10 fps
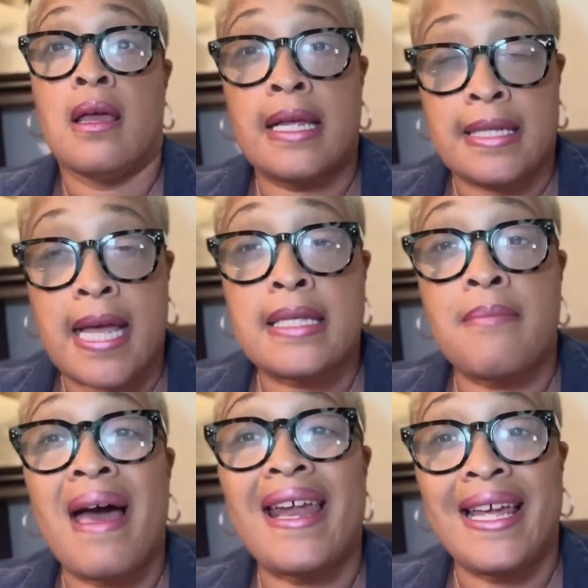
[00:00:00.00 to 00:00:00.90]
it takes
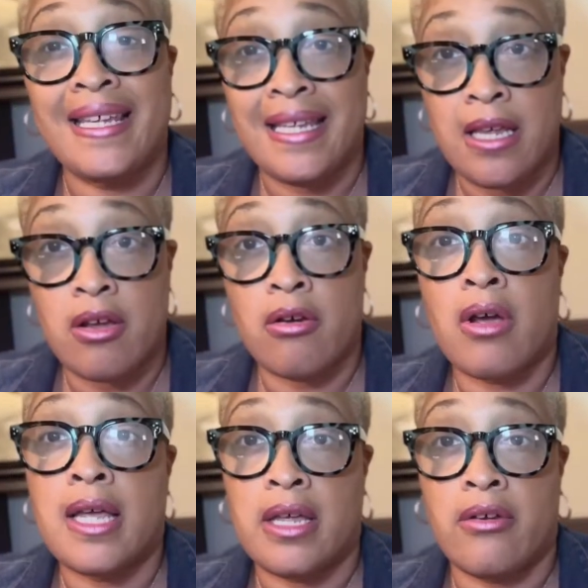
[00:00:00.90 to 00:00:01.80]
about a year
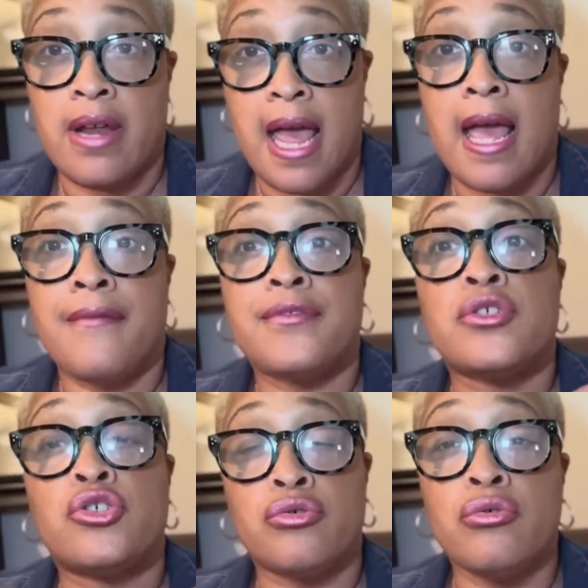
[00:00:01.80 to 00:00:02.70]
and a half to
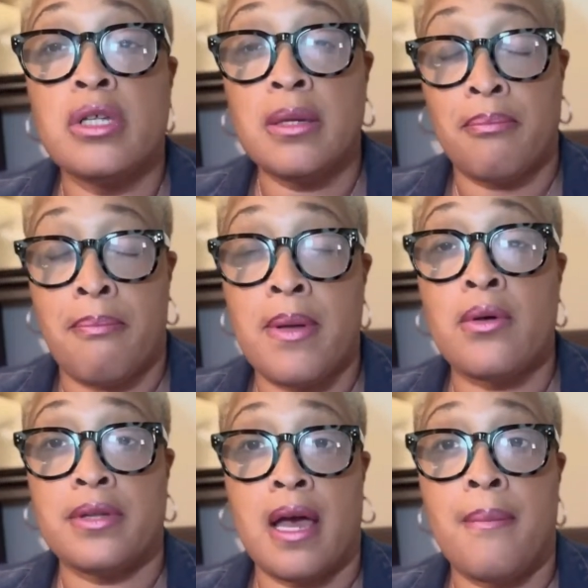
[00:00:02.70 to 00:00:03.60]
truly
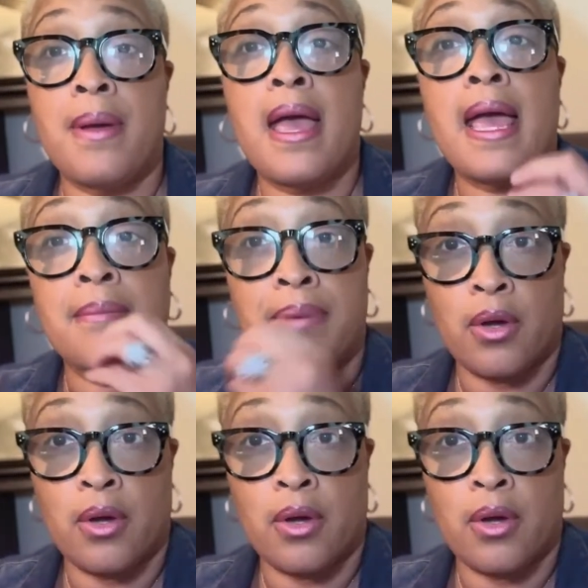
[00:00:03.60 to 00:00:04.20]
build up a